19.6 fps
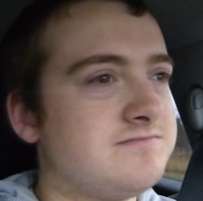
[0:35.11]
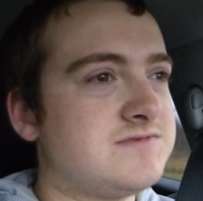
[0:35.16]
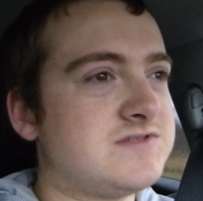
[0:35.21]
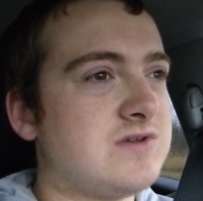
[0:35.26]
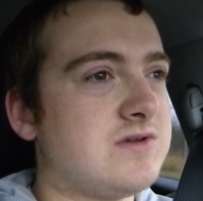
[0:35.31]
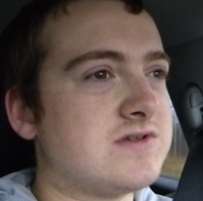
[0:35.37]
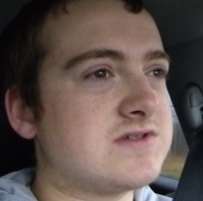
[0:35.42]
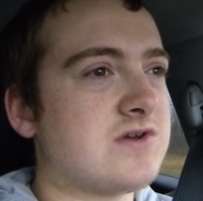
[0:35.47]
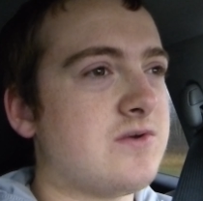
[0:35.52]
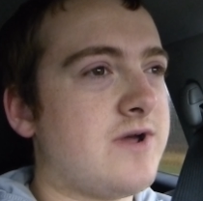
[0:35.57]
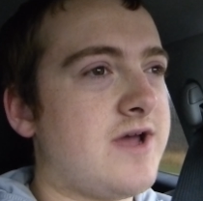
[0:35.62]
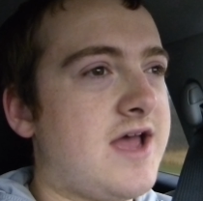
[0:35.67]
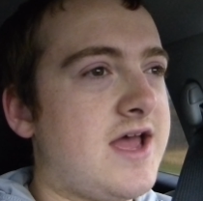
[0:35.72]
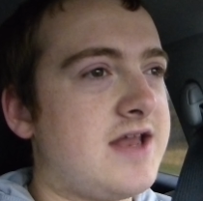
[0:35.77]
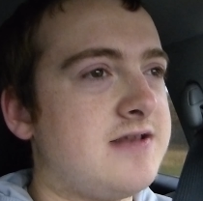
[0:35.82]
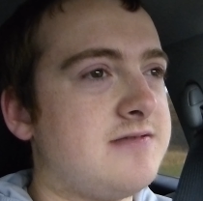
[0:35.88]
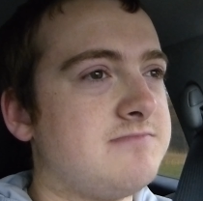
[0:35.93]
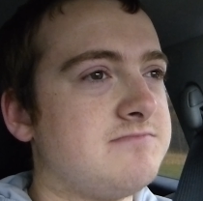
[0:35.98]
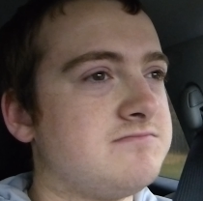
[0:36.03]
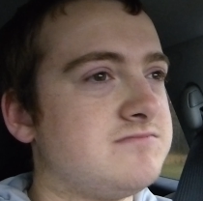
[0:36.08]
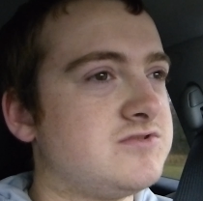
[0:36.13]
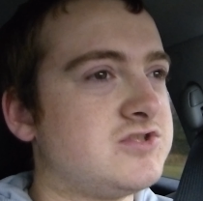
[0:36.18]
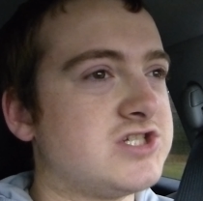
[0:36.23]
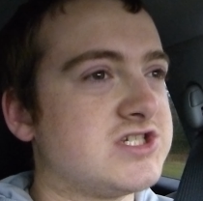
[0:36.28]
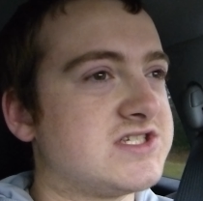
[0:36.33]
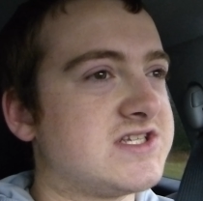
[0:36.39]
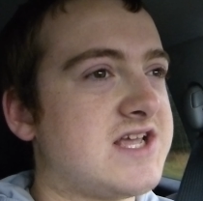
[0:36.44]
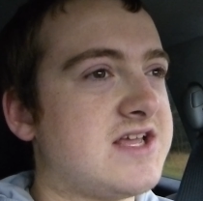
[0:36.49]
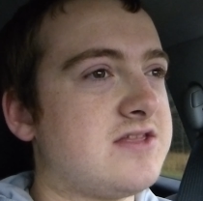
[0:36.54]
So let's go ahead,
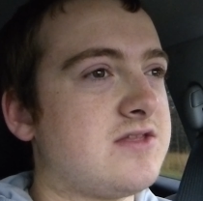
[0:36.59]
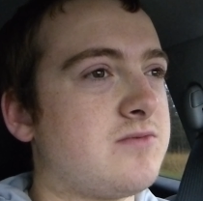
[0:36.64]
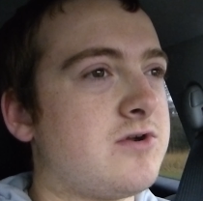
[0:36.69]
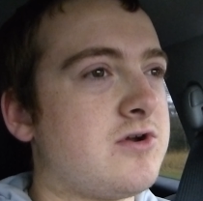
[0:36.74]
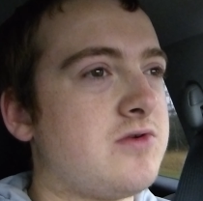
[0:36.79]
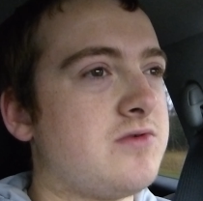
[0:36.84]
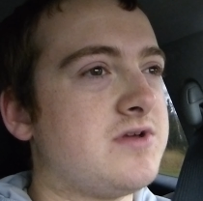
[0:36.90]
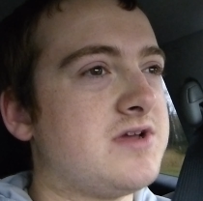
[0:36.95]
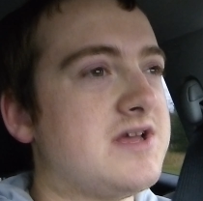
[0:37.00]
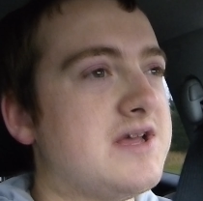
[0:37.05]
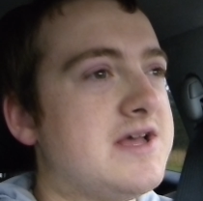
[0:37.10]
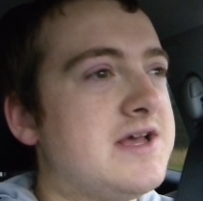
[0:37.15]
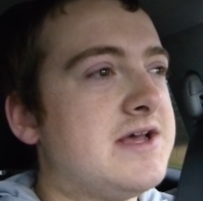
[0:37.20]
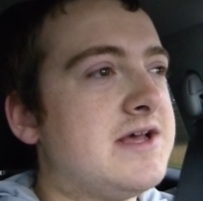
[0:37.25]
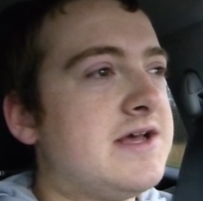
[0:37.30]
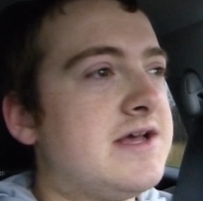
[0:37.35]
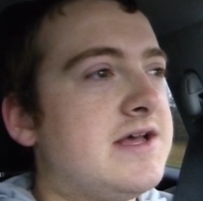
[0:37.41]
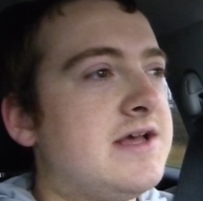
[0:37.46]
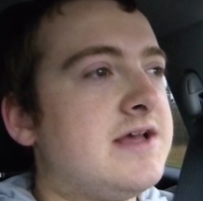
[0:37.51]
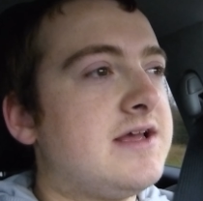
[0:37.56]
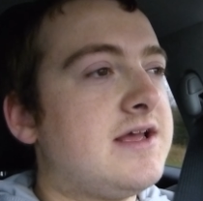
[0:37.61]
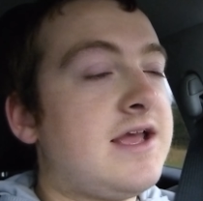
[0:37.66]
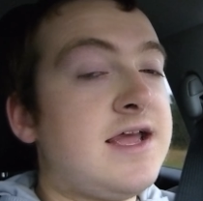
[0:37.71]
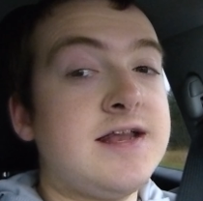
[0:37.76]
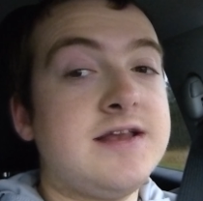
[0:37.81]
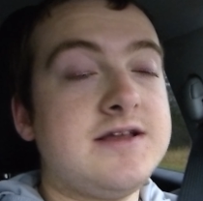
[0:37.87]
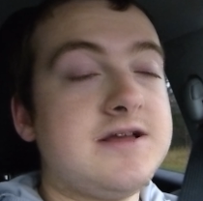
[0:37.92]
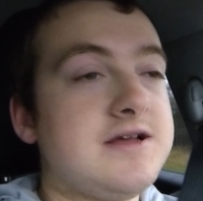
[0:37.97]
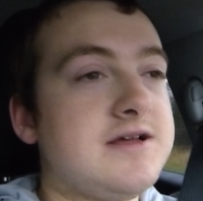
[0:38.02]
just hit the road
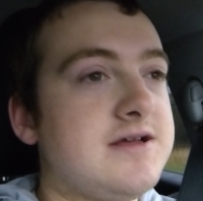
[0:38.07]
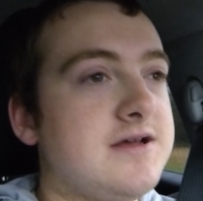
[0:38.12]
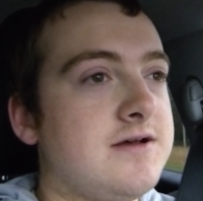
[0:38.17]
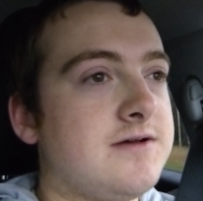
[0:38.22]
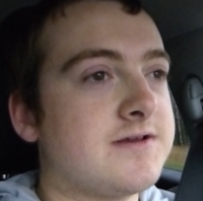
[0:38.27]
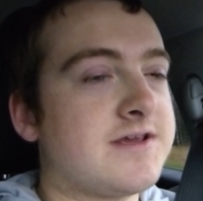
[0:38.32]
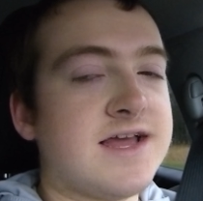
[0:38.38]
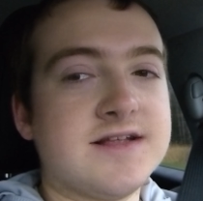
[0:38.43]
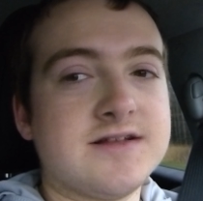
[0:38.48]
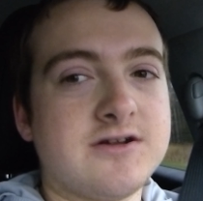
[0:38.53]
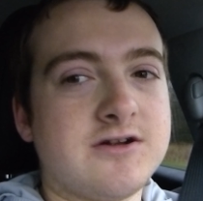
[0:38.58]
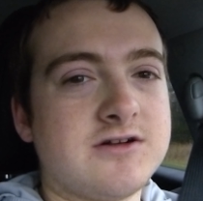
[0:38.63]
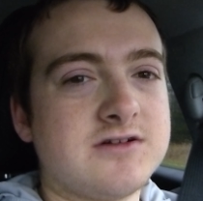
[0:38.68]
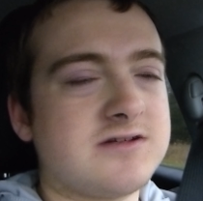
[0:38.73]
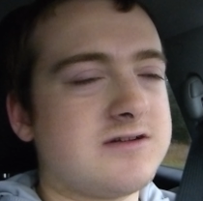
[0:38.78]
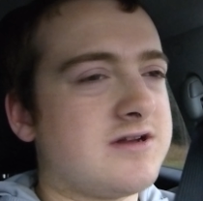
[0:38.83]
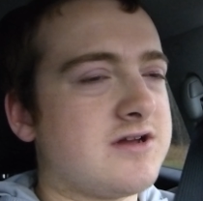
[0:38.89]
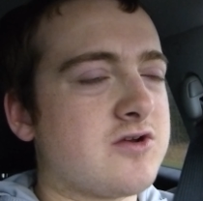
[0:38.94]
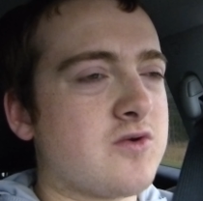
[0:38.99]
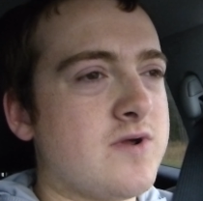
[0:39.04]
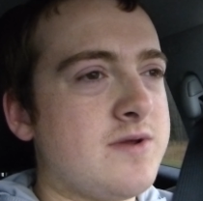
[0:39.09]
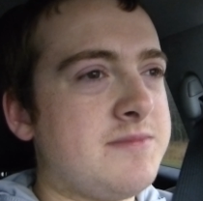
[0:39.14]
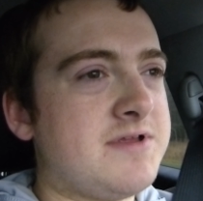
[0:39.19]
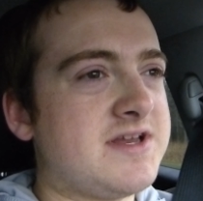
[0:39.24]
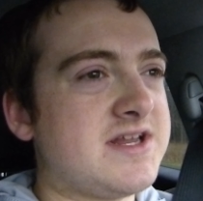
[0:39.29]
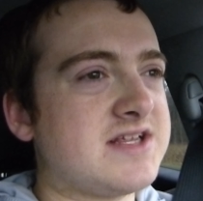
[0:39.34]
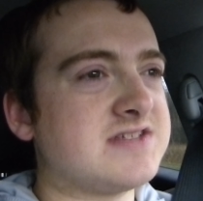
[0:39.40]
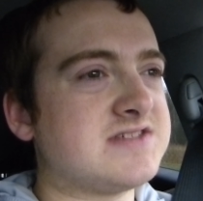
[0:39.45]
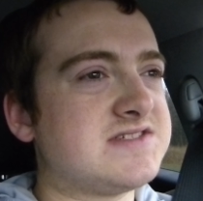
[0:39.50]
and get our
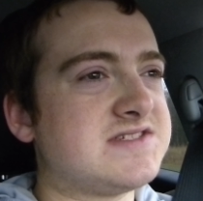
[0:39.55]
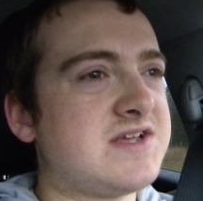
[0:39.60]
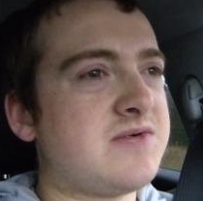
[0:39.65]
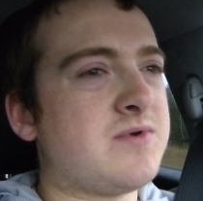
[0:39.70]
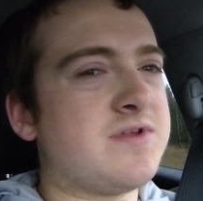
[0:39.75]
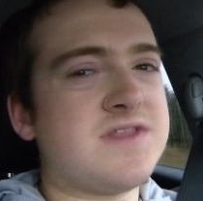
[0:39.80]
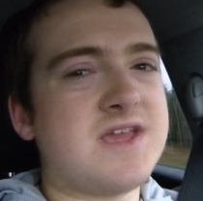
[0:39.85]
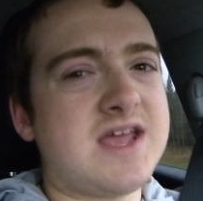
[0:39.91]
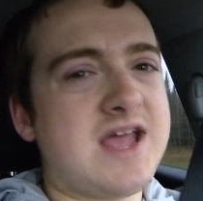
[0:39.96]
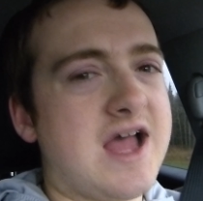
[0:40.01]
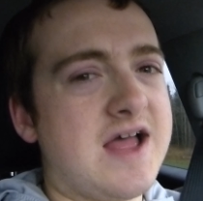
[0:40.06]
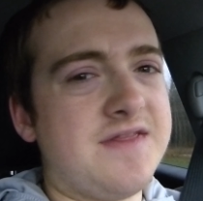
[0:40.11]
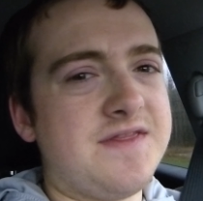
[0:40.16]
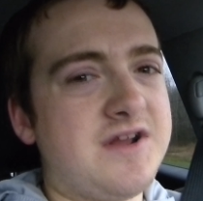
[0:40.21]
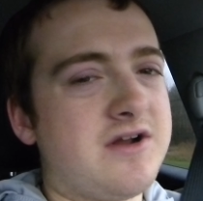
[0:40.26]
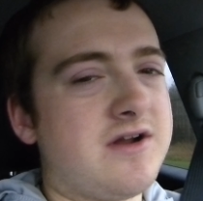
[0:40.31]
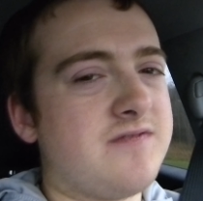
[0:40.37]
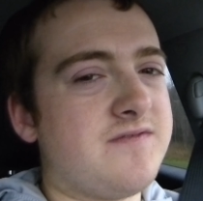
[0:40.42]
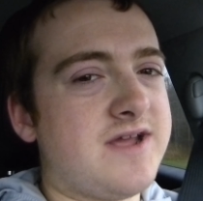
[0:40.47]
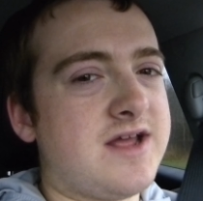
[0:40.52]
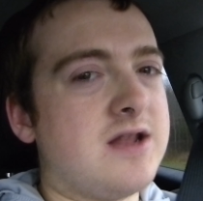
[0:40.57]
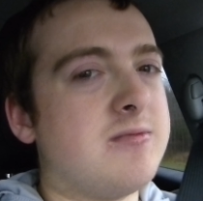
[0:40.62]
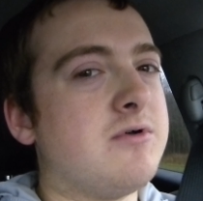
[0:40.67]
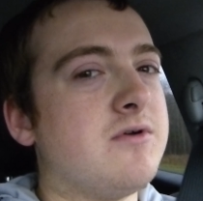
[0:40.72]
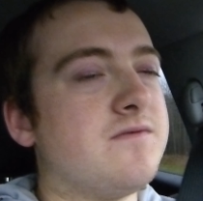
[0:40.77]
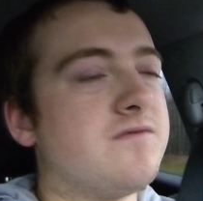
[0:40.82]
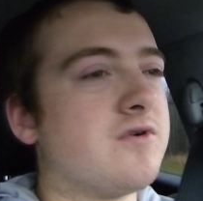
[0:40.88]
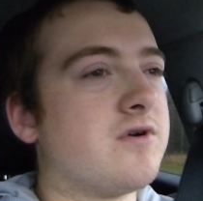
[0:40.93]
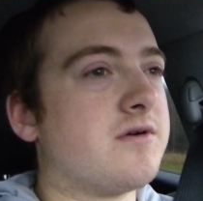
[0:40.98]
equipment and see what they got there
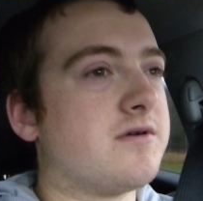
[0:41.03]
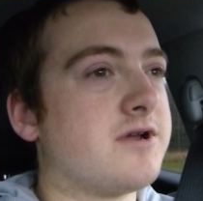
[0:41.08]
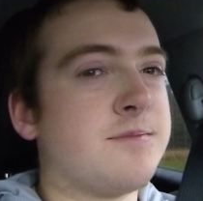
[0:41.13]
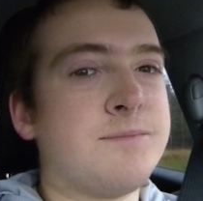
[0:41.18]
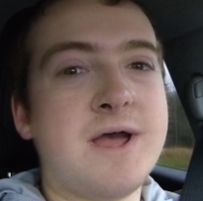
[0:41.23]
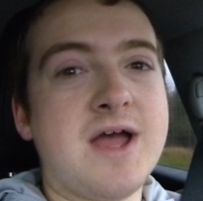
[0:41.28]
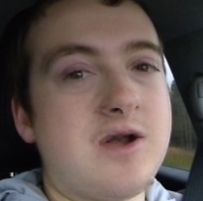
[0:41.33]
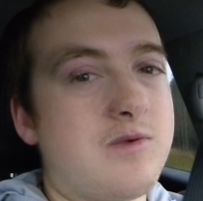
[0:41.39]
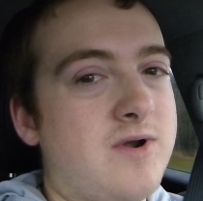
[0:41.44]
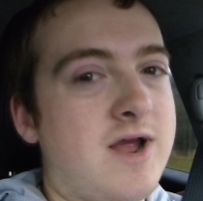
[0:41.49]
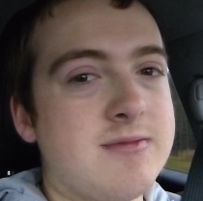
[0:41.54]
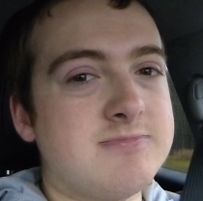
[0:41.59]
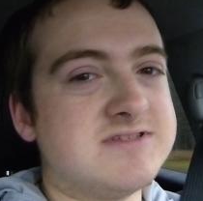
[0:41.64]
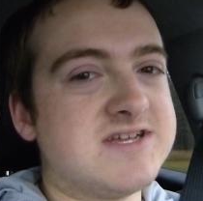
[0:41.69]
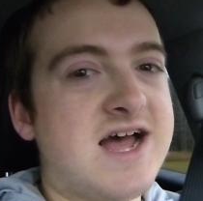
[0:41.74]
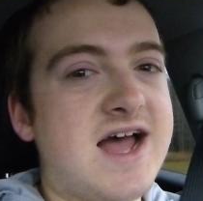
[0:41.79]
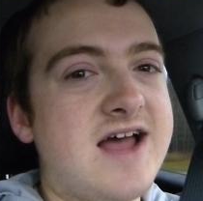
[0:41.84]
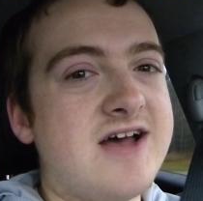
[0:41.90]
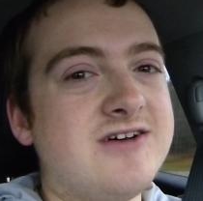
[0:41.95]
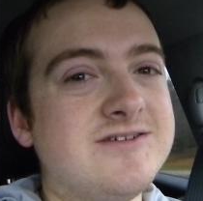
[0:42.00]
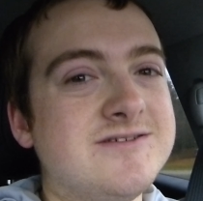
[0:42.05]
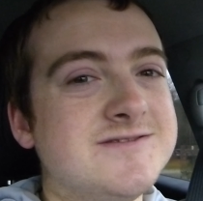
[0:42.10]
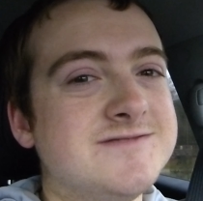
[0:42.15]
available for your pet reptile.